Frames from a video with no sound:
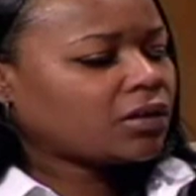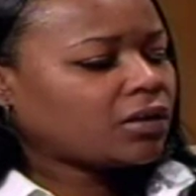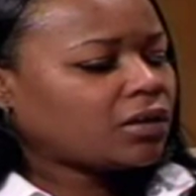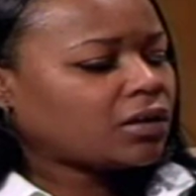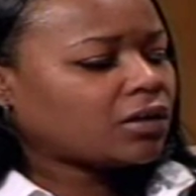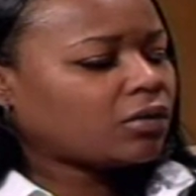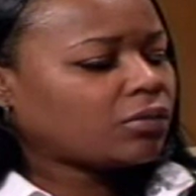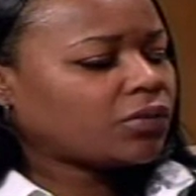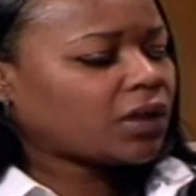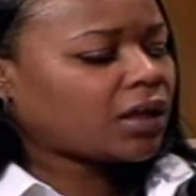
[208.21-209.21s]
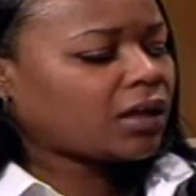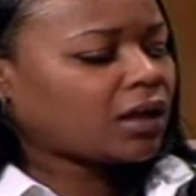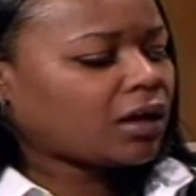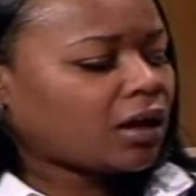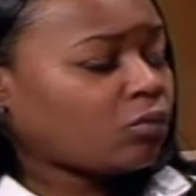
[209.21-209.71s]
you know, they
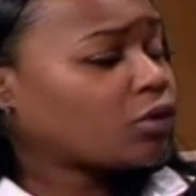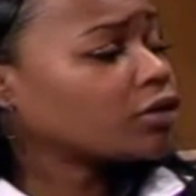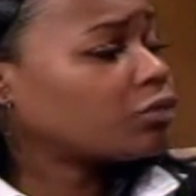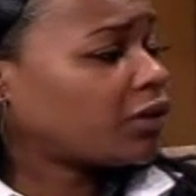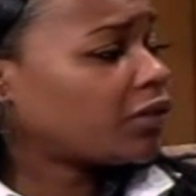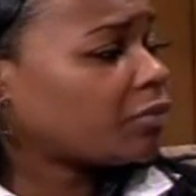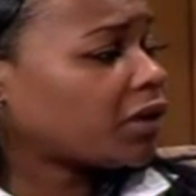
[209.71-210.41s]
I, I, worked with them.